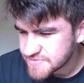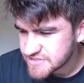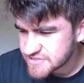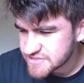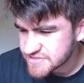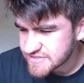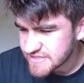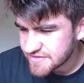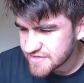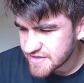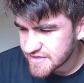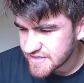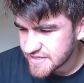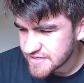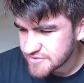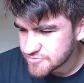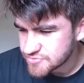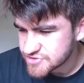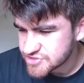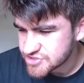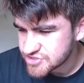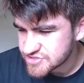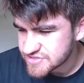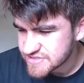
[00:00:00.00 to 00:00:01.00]
because I think he
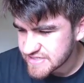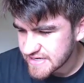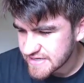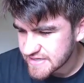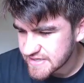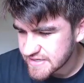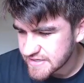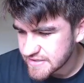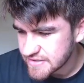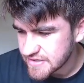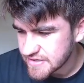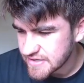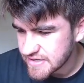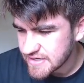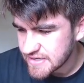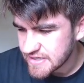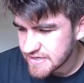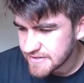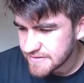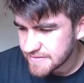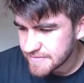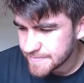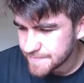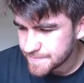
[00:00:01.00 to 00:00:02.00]
was just getting
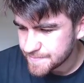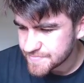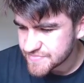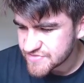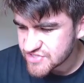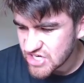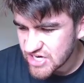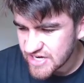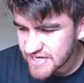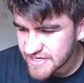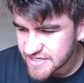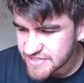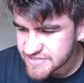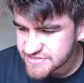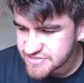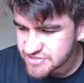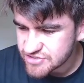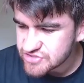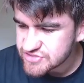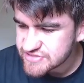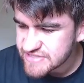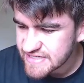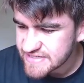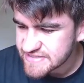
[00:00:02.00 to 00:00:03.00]
tired,
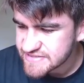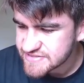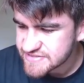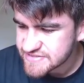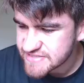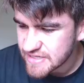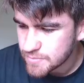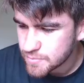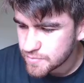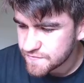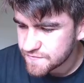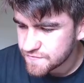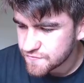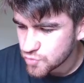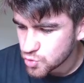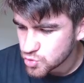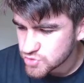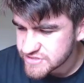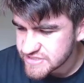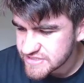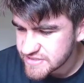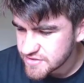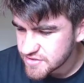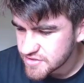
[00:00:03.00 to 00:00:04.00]
so say sub
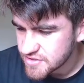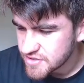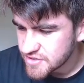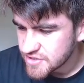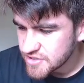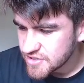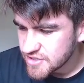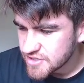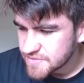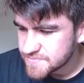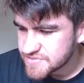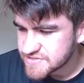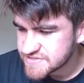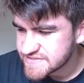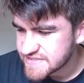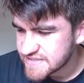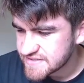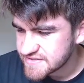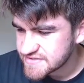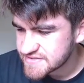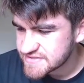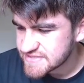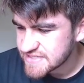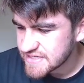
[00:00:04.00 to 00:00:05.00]
40%
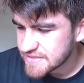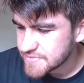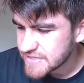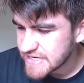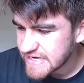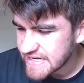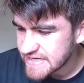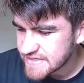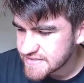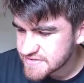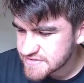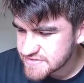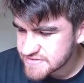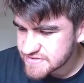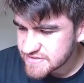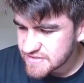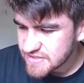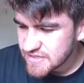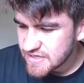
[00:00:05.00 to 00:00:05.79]
CBAs.